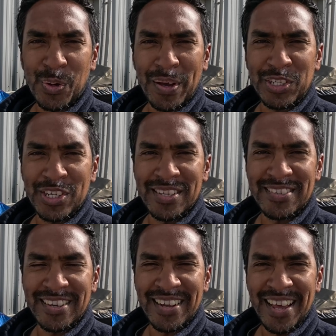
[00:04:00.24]
questions
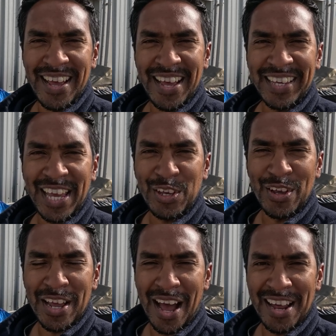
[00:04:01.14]
and get
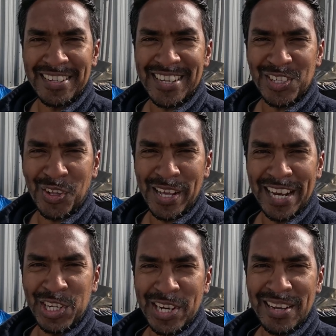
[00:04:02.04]
you harnessing solar
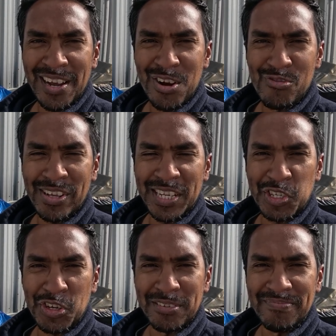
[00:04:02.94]
energy really
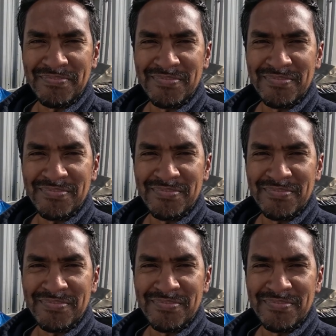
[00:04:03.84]
soon.